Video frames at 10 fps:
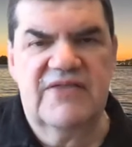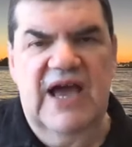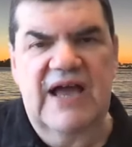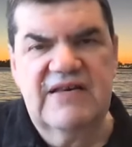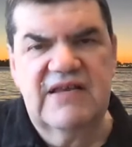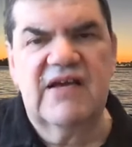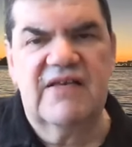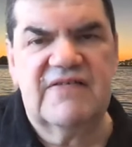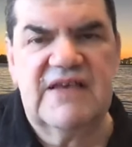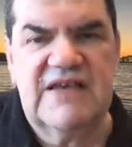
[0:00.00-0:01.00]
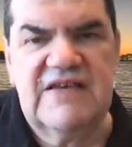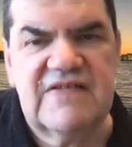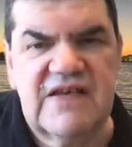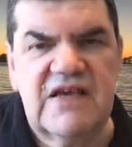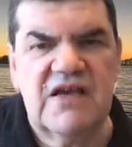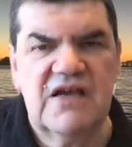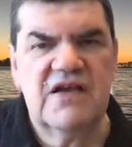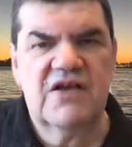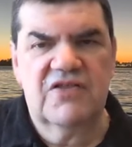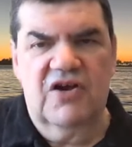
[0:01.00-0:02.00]
The idea is easy.
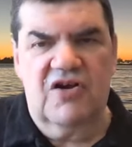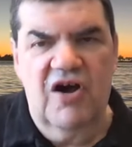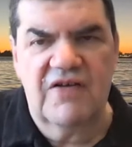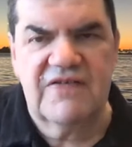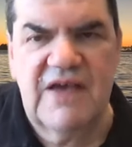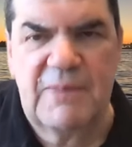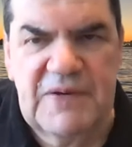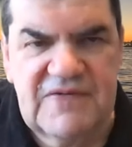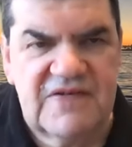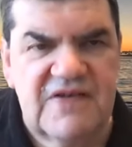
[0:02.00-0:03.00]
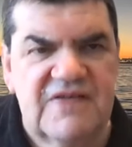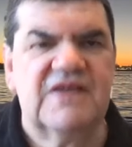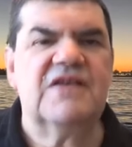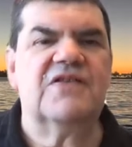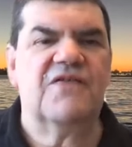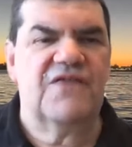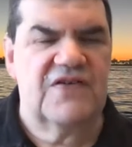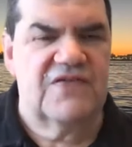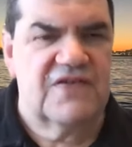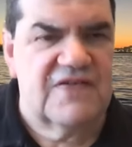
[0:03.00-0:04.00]
The concept is easy. The
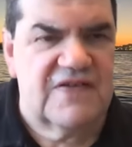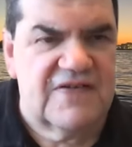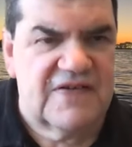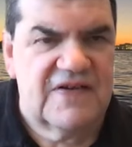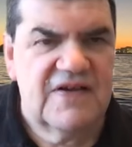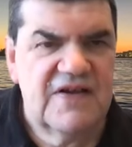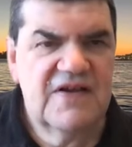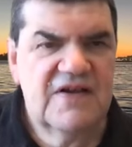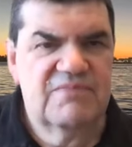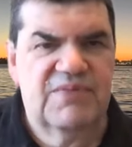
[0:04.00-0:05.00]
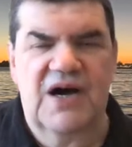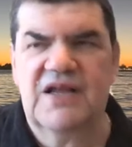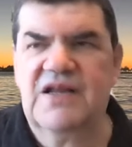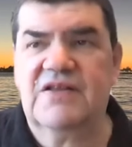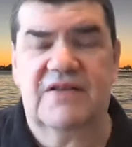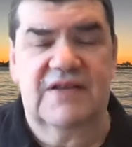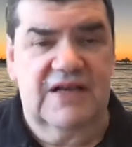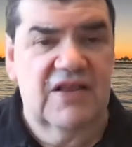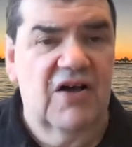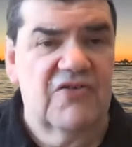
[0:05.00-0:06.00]
vision's easy but the
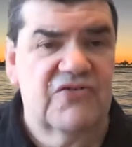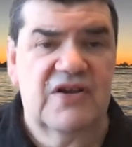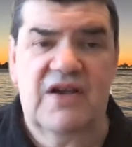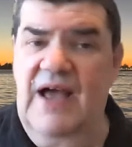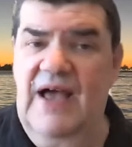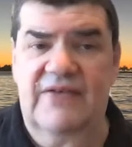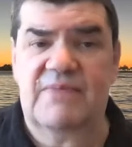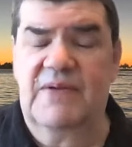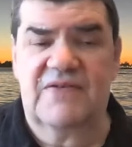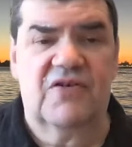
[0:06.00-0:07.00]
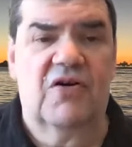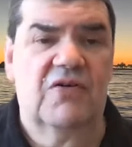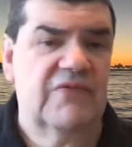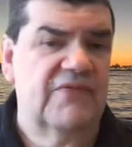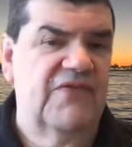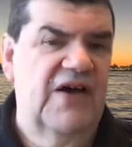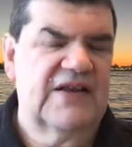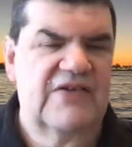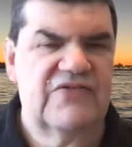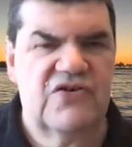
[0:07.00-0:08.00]
technology hasn't been solved. In
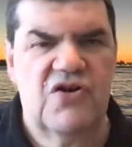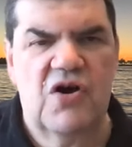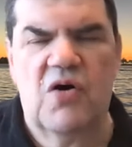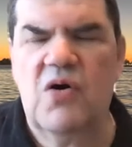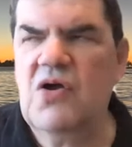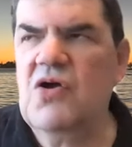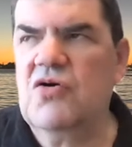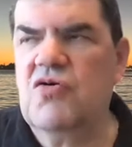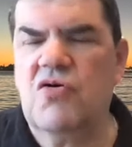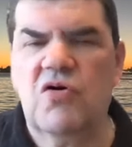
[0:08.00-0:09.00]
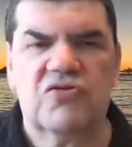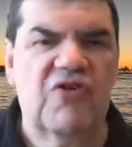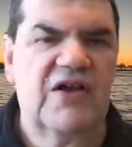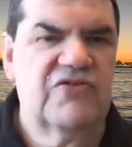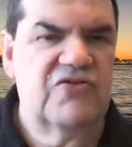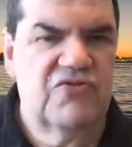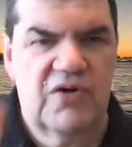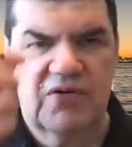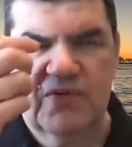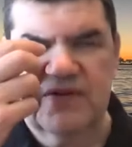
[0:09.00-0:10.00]
fact, as you know, Google tried to
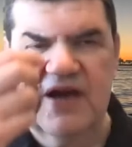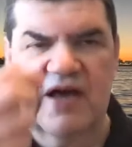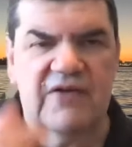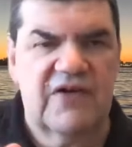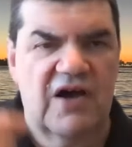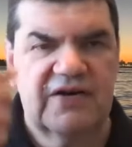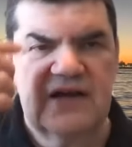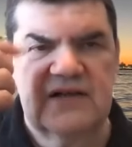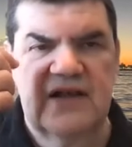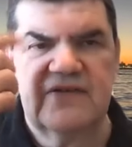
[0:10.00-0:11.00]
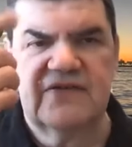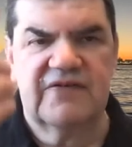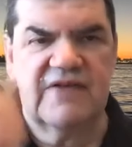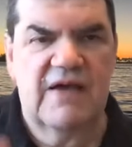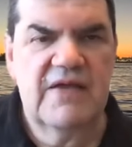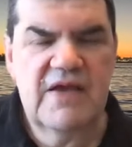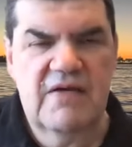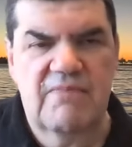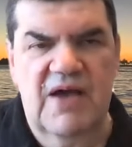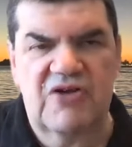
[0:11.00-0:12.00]
do it with kind of contact lenses that
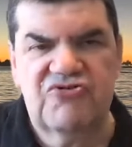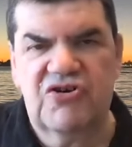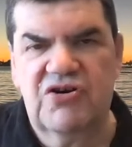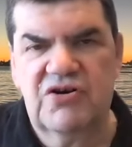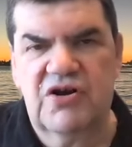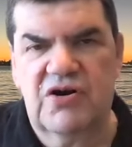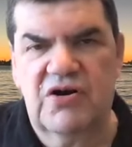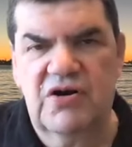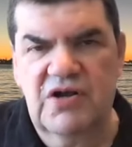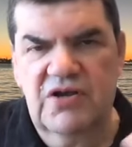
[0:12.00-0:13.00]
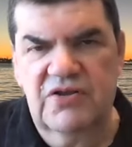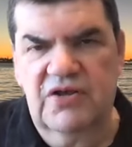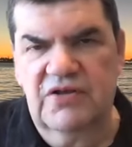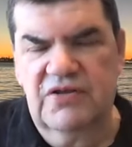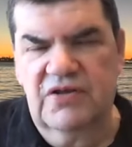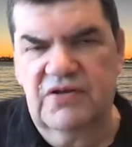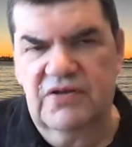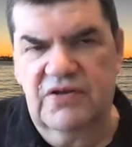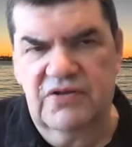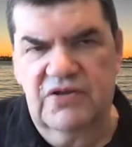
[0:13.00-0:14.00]
measure your the, the,
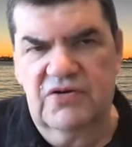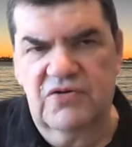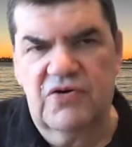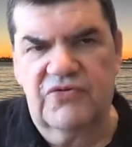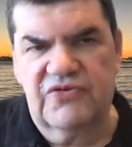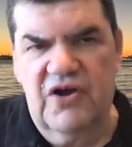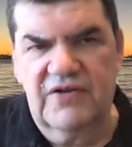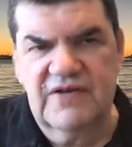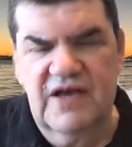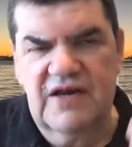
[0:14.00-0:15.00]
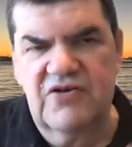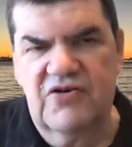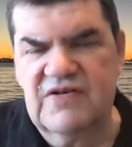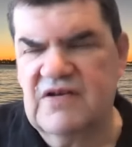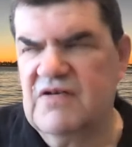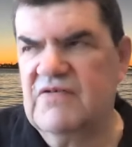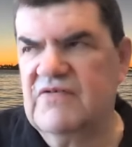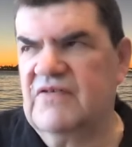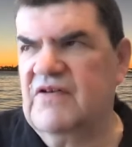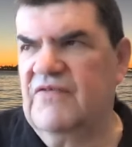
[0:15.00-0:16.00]
the glucose content in your
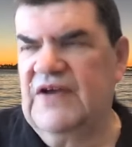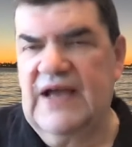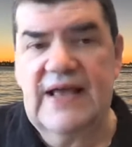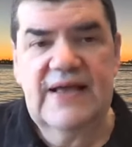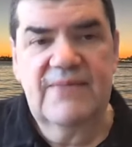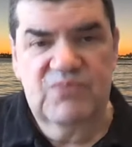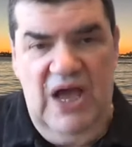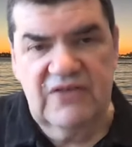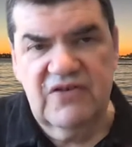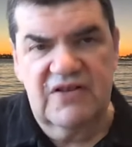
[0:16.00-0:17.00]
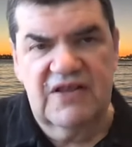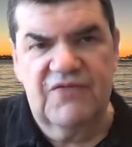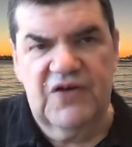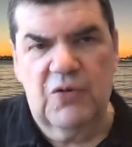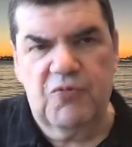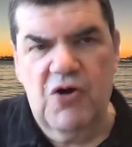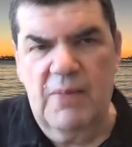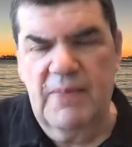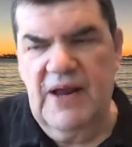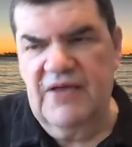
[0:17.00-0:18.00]
tears and stuff like that. That's a difficult
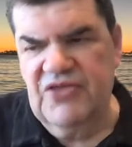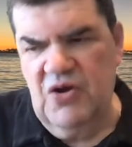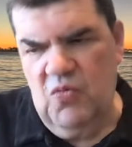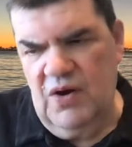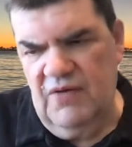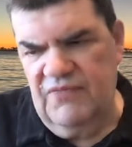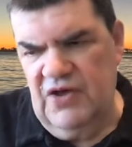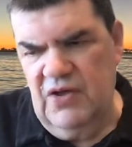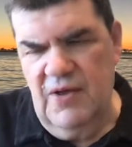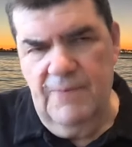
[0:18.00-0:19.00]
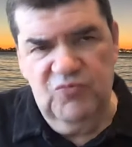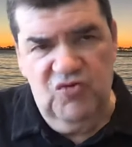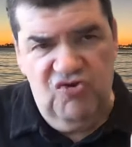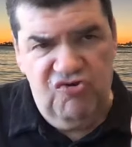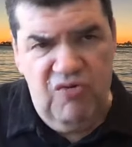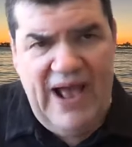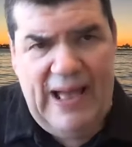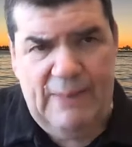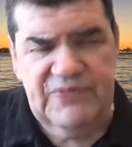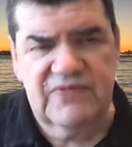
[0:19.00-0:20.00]
problem. And I think one of the
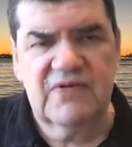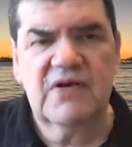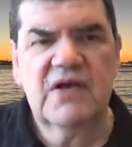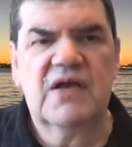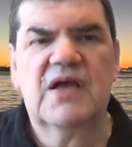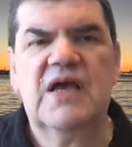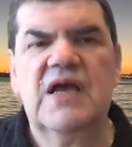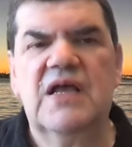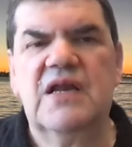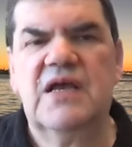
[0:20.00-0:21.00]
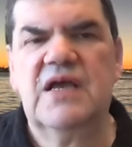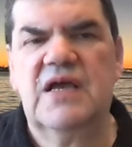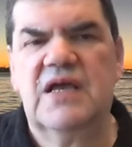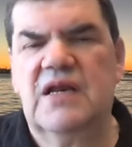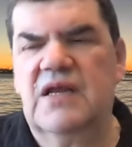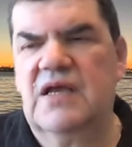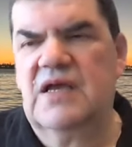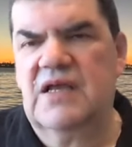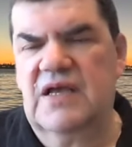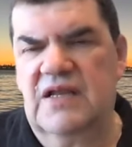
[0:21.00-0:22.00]
traps in in
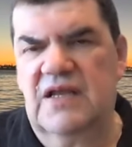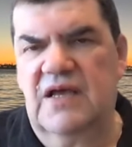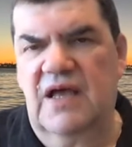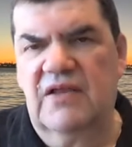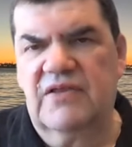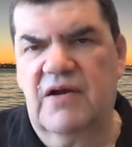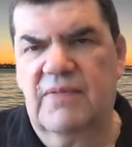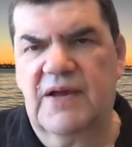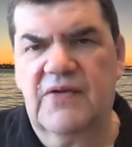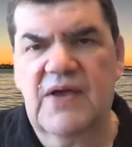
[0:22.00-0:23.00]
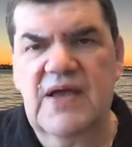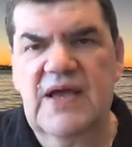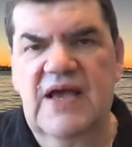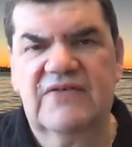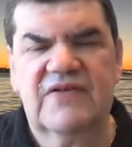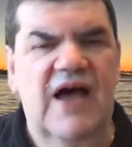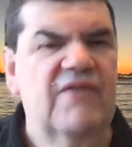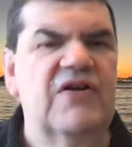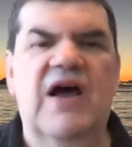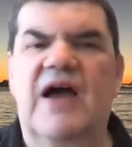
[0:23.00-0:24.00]
in, in healthcare ring is to
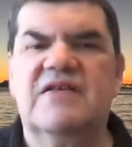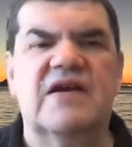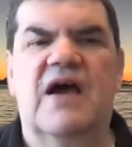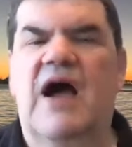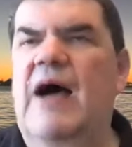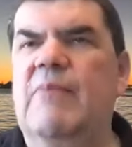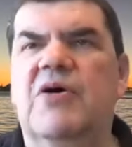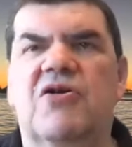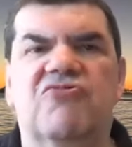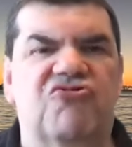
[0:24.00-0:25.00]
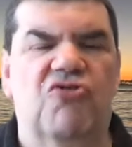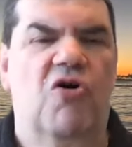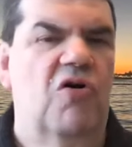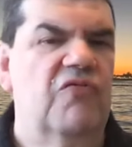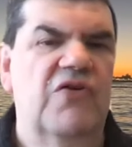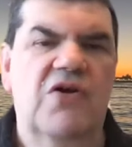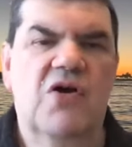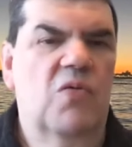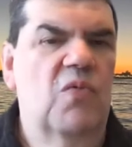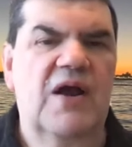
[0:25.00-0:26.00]
have an idea. I'm gonna solve
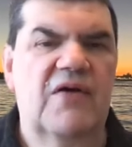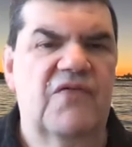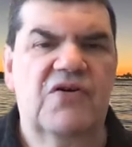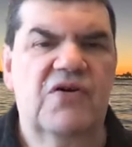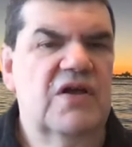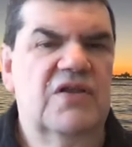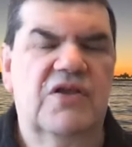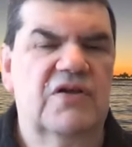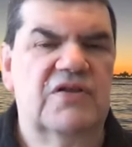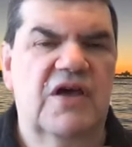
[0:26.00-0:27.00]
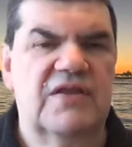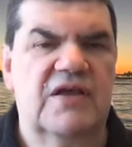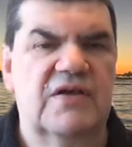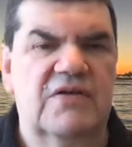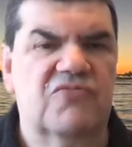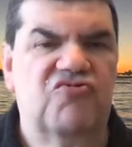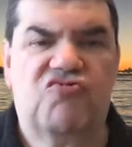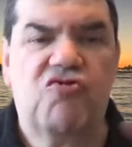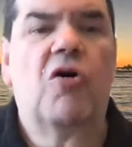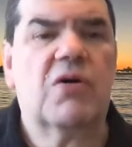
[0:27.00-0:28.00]
whatever the, the the
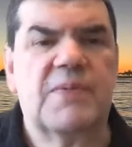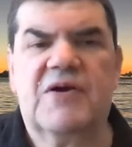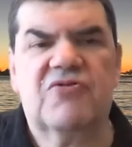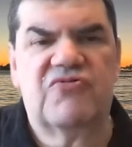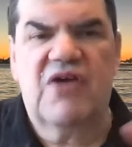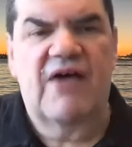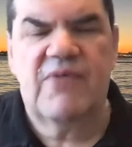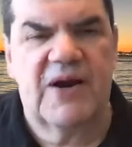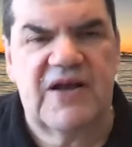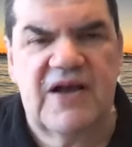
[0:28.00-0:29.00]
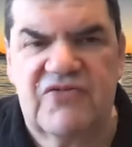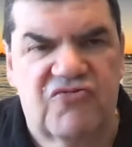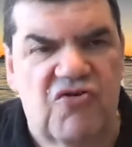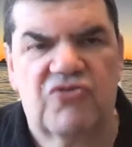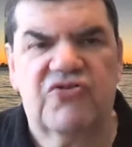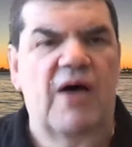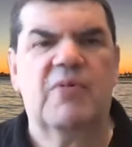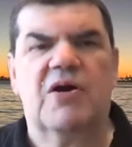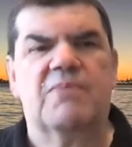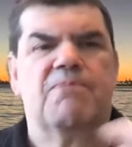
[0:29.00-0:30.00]
stroke because everybody gets stroke. So
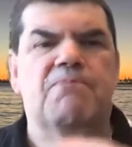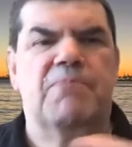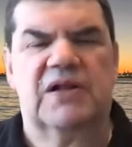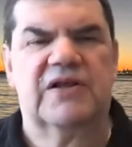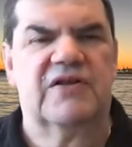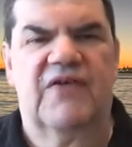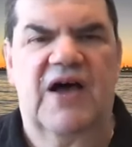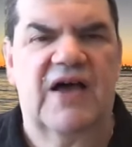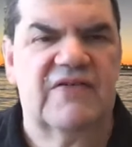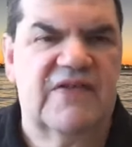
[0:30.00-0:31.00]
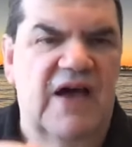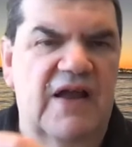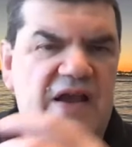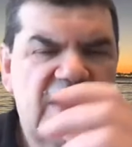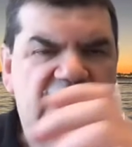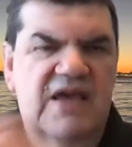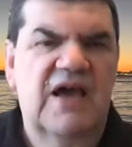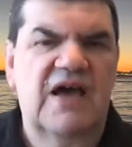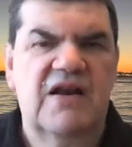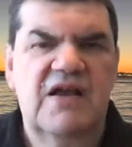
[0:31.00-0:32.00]
I'm gonna build a device that
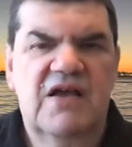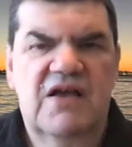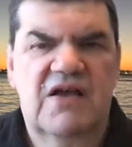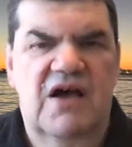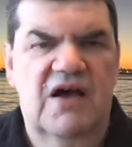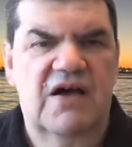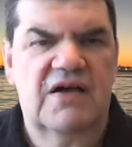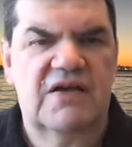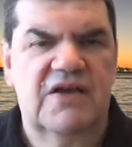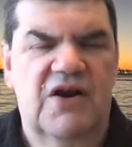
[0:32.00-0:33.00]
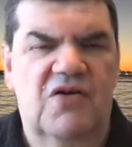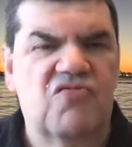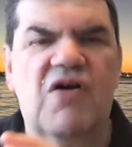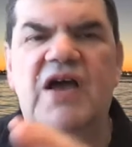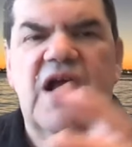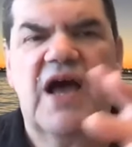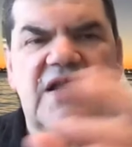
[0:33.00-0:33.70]
can uh, you know, great